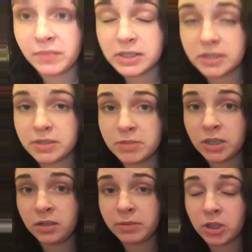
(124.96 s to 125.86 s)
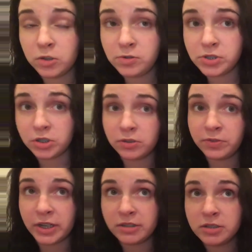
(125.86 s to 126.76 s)
it says something about Luke's
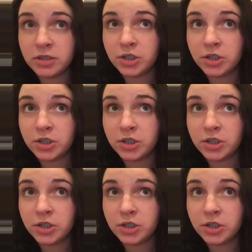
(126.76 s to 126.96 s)
girlfriend,